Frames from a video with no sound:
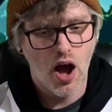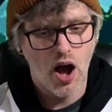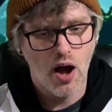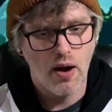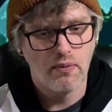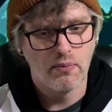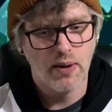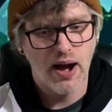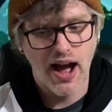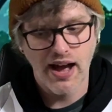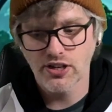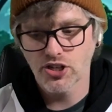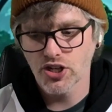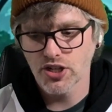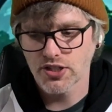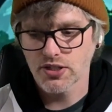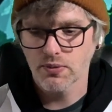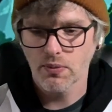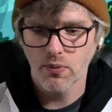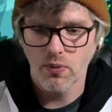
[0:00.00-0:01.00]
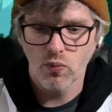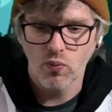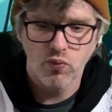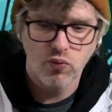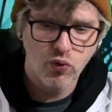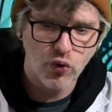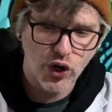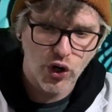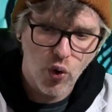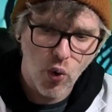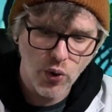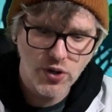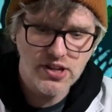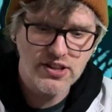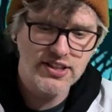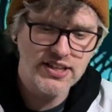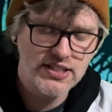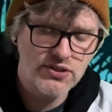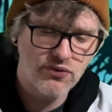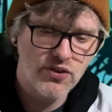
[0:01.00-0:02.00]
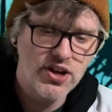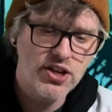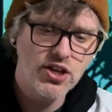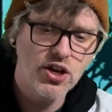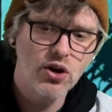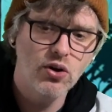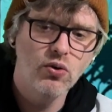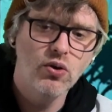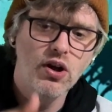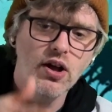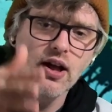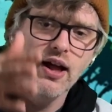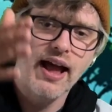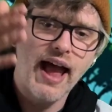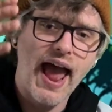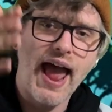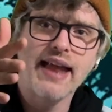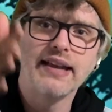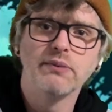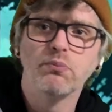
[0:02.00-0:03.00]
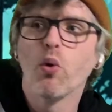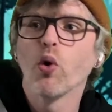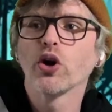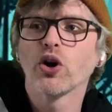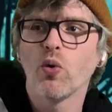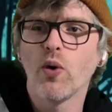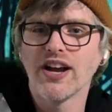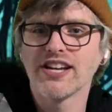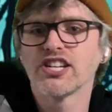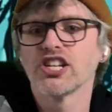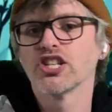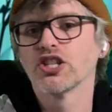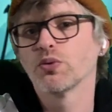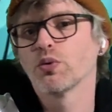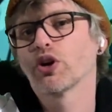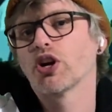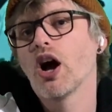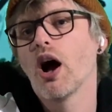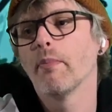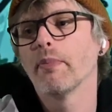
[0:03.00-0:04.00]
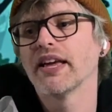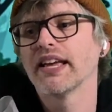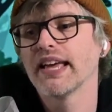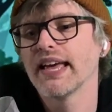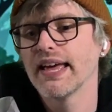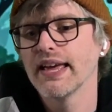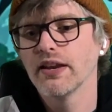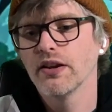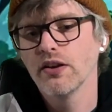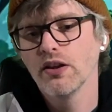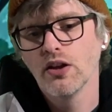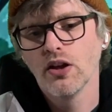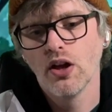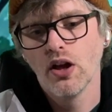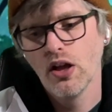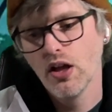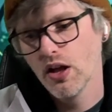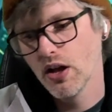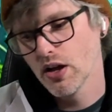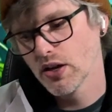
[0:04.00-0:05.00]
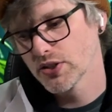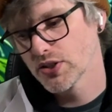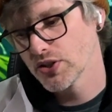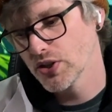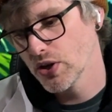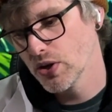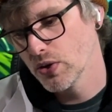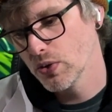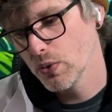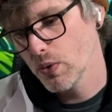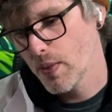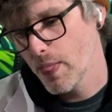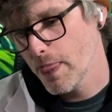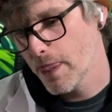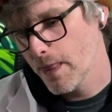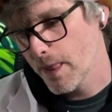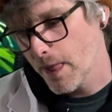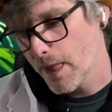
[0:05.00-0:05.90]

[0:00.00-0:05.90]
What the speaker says: I just recorded this video and more questions were coming in. So